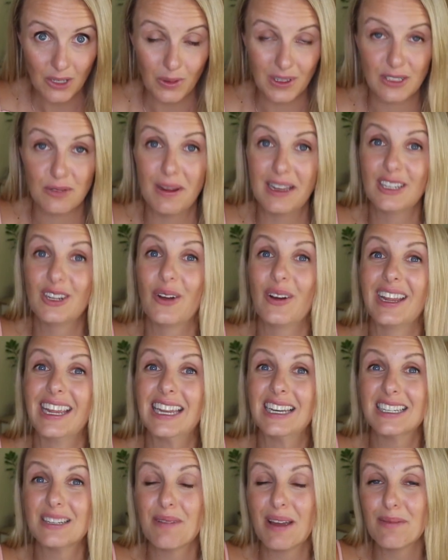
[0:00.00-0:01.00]
which meant going
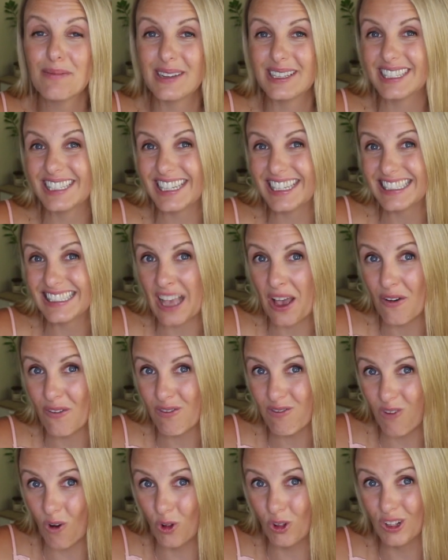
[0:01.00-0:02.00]
into my business
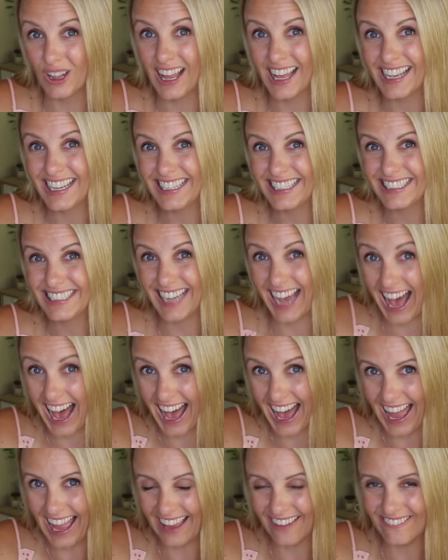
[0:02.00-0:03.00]
full
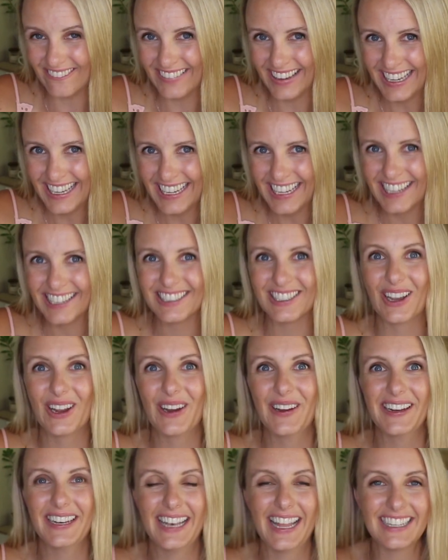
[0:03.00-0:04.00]
time.
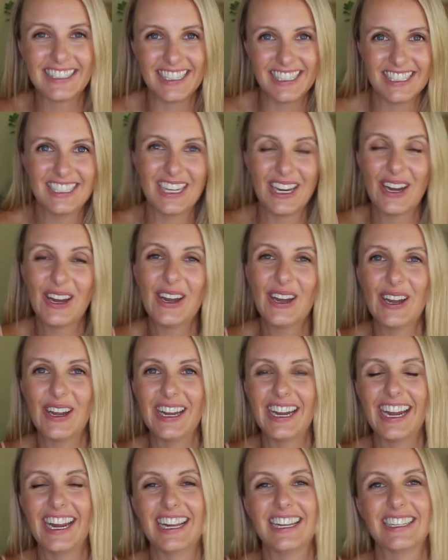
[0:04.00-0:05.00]
So lesson 2
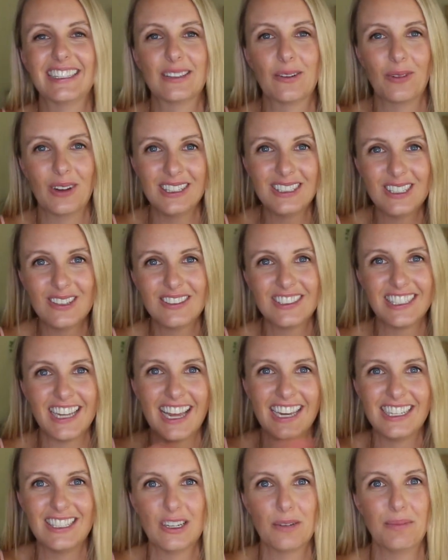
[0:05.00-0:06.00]
is once you've
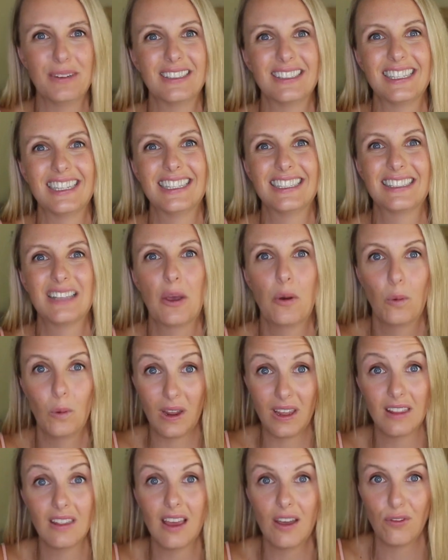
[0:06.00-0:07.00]
started your business
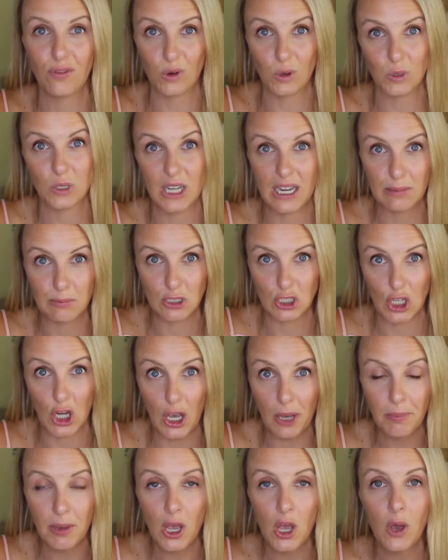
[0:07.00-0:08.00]
with a full-time
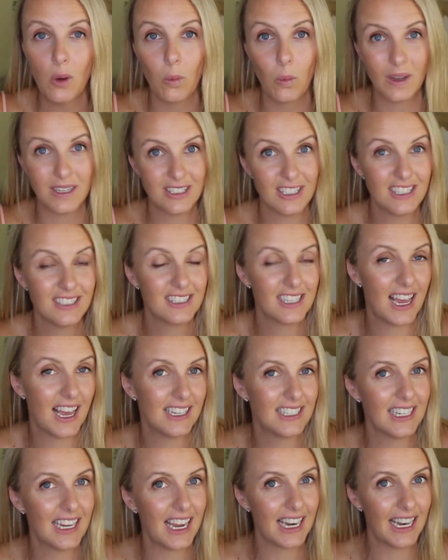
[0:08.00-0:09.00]
job, once you
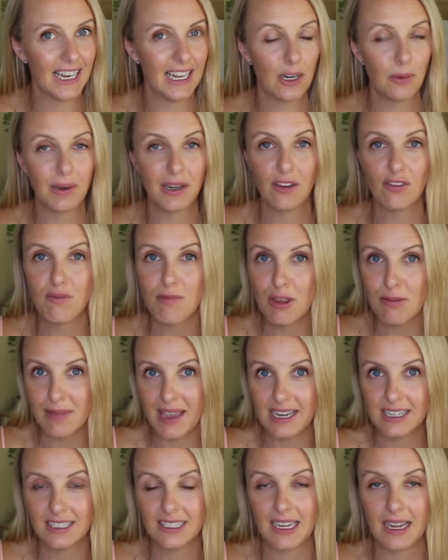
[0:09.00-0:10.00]
start to get a little bit of
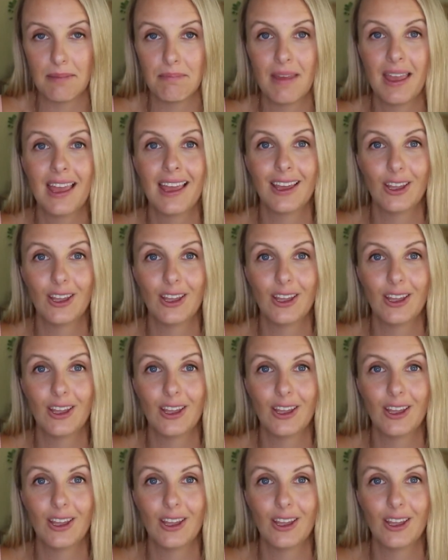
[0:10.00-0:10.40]
momentum,